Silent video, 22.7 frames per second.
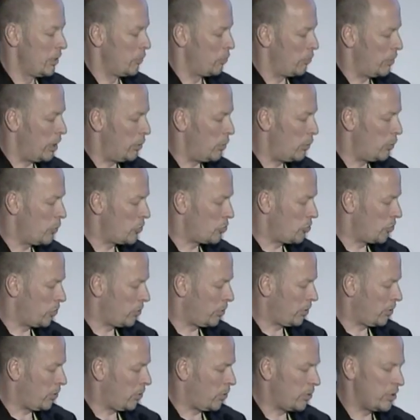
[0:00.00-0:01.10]
Maybe we
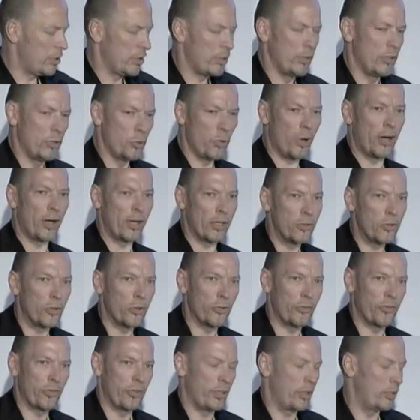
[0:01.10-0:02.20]
should call it
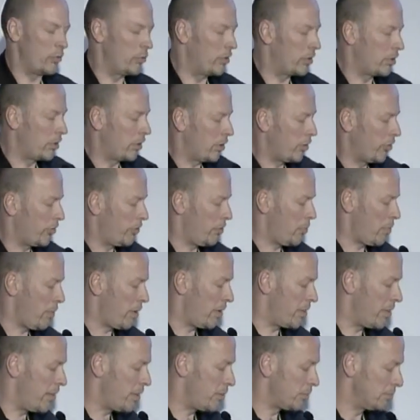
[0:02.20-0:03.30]
lower-cost 100 gig or something like
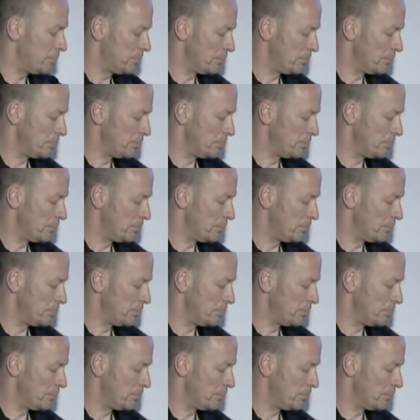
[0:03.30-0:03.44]
that.